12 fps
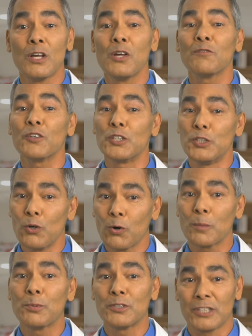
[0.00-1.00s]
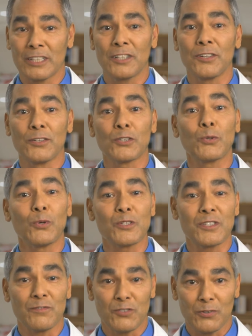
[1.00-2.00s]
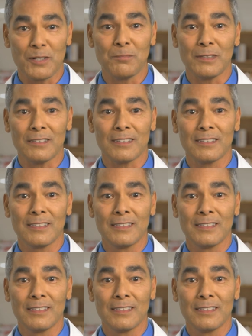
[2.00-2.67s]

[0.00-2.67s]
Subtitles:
for your particular course of treatment.